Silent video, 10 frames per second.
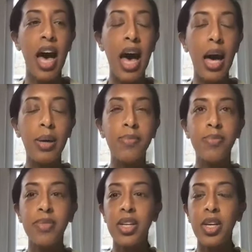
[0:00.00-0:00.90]

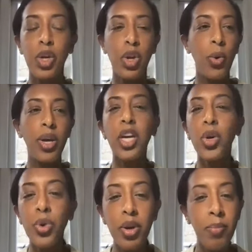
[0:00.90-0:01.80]
you know,
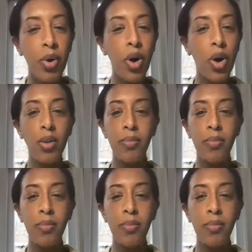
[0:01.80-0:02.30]
irritable,